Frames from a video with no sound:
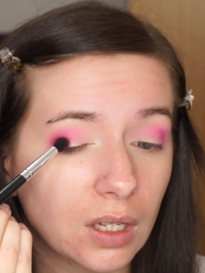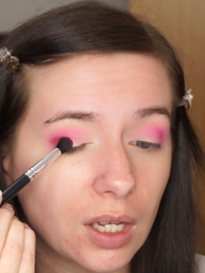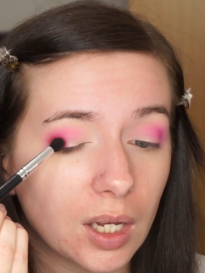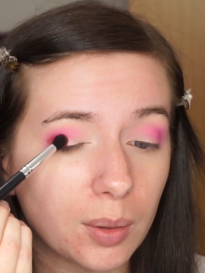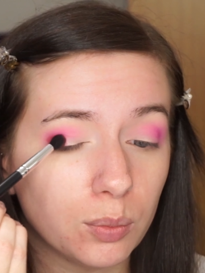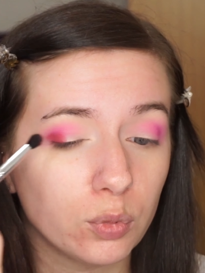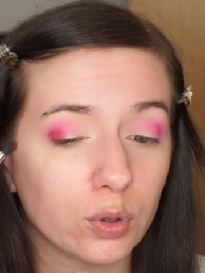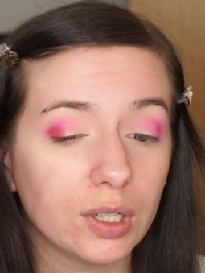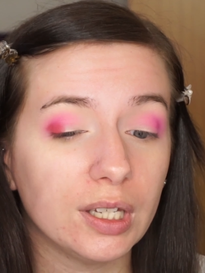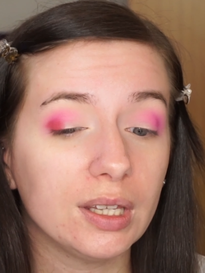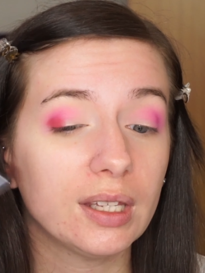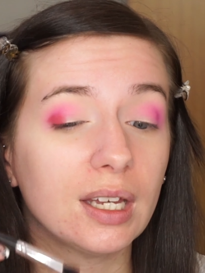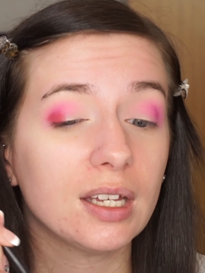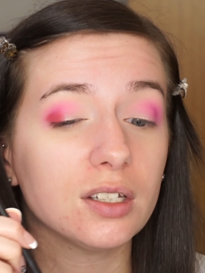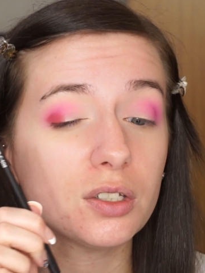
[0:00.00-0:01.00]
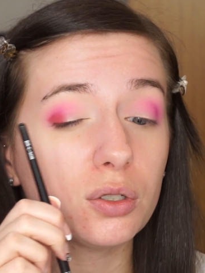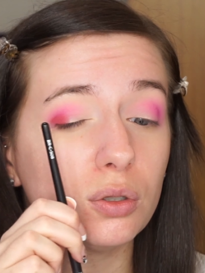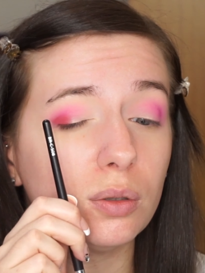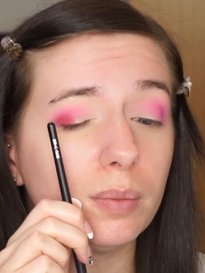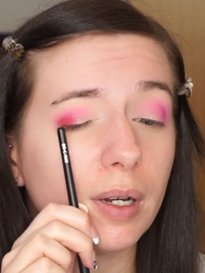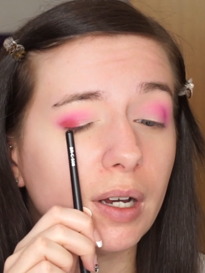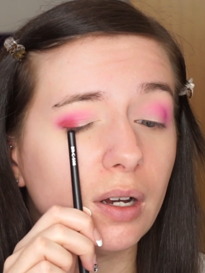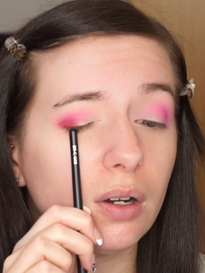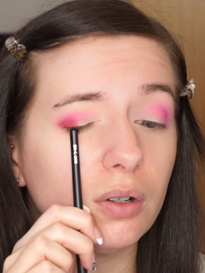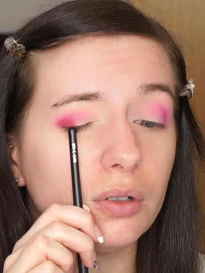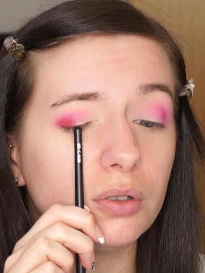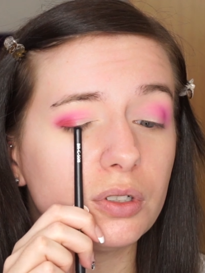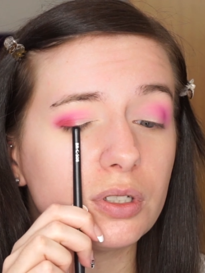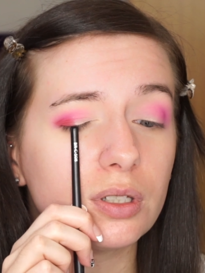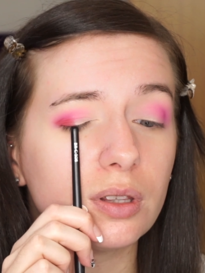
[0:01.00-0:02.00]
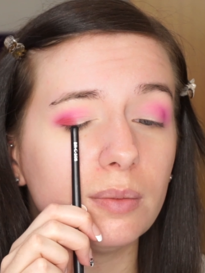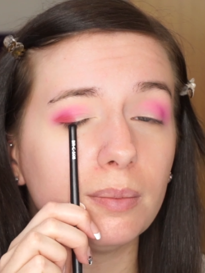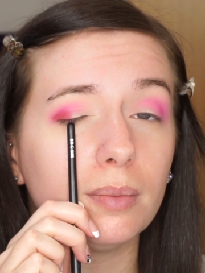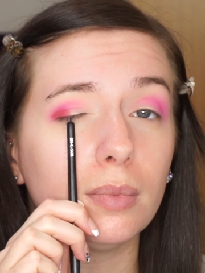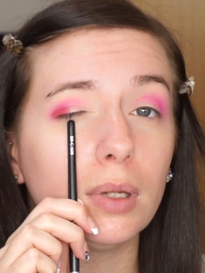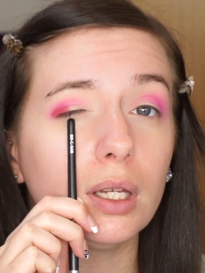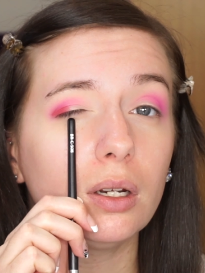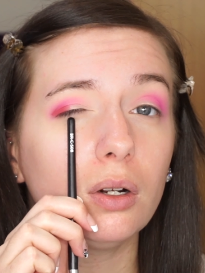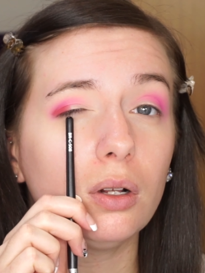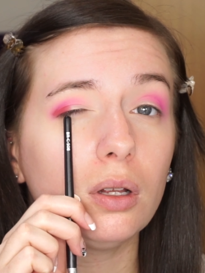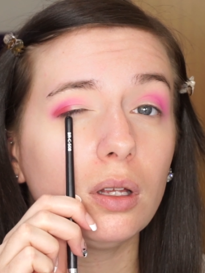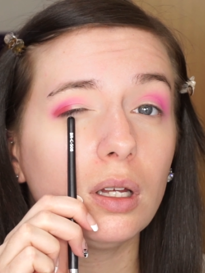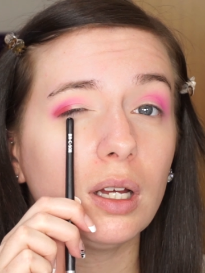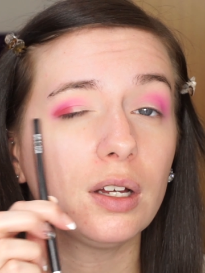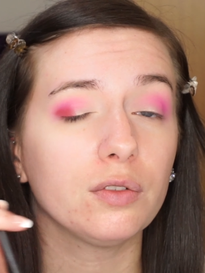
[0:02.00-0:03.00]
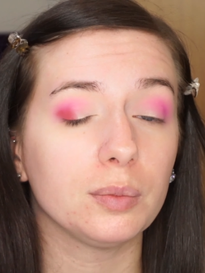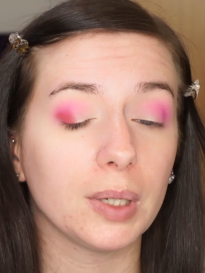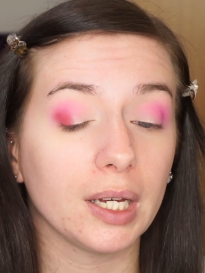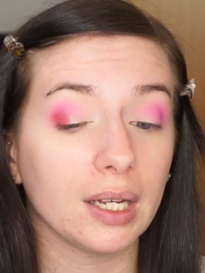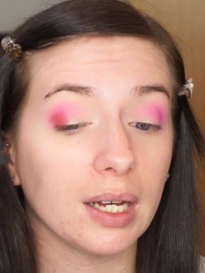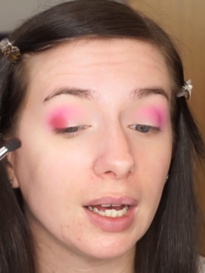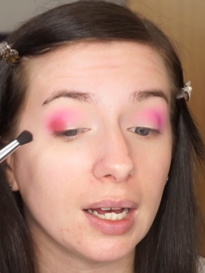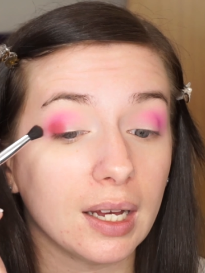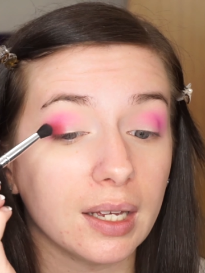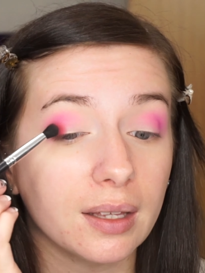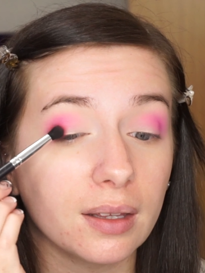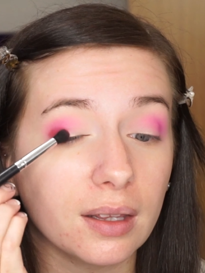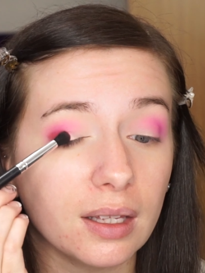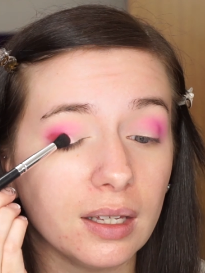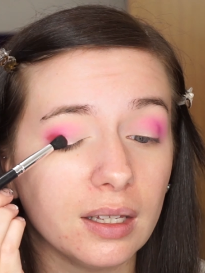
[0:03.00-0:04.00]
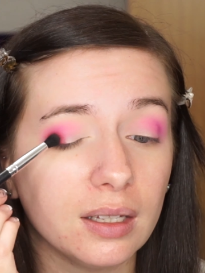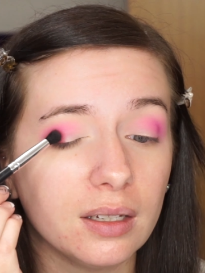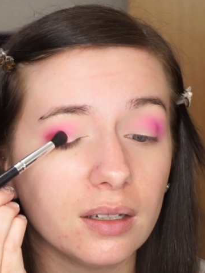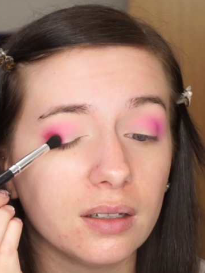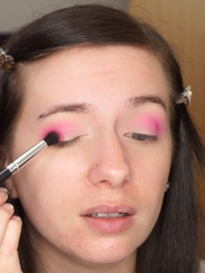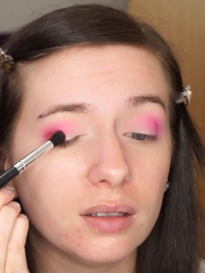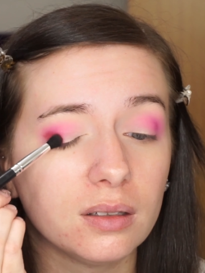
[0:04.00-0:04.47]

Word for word: I'm bringing that to about middle of my eyelid.